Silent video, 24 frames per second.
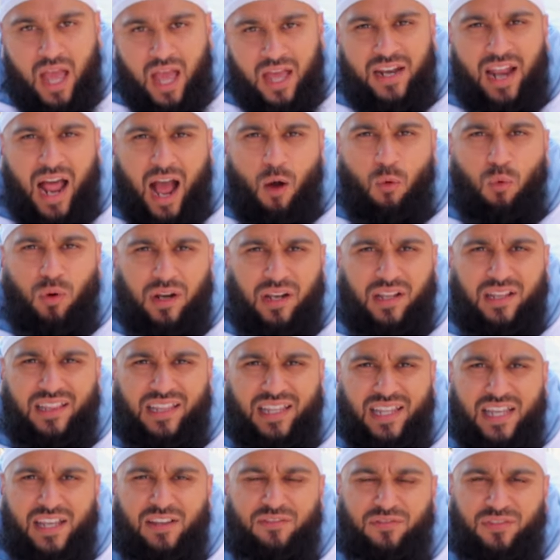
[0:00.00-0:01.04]
Now I want to
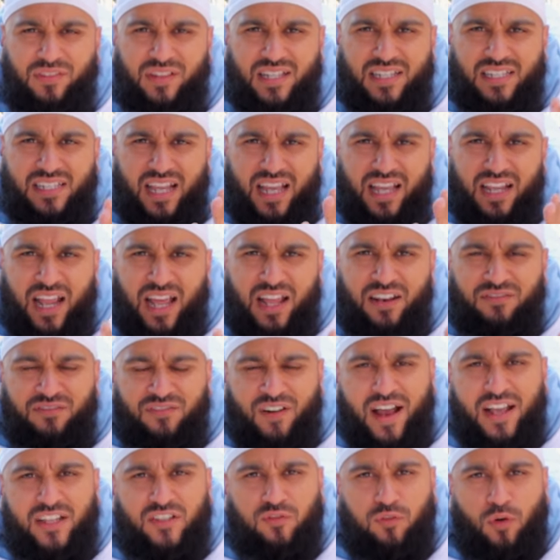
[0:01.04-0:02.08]
leave this
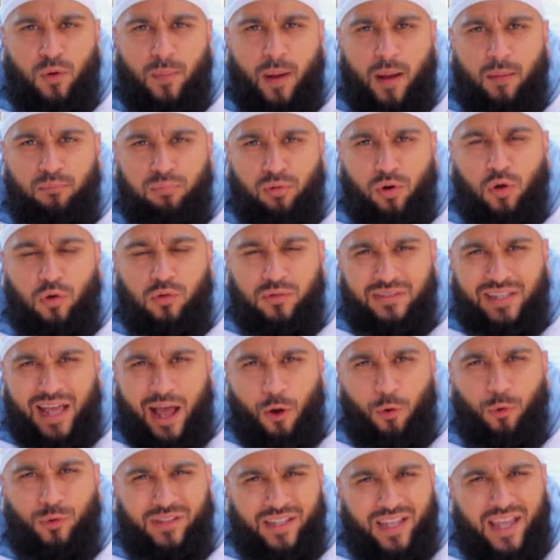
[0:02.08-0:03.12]
advice for my bro
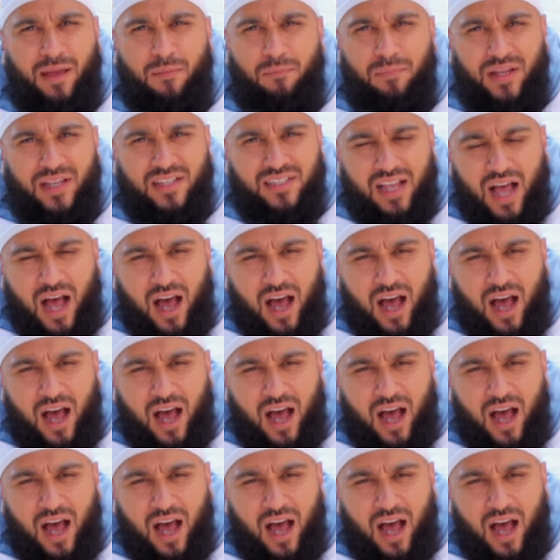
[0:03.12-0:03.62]
Daud Kim because